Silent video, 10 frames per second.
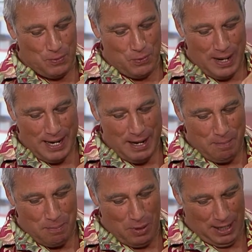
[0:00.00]
written a
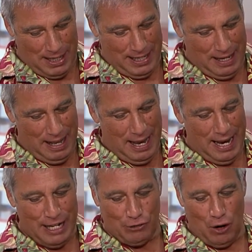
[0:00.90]
book.
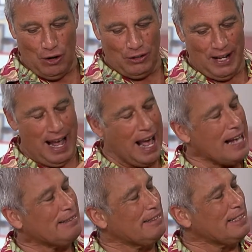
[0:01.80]
It's called
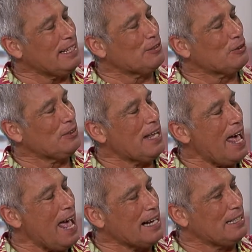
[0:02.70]
Accidental
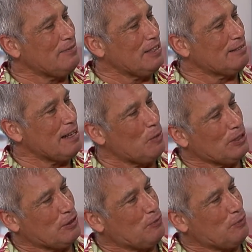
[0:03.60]
Activists. Now, what's the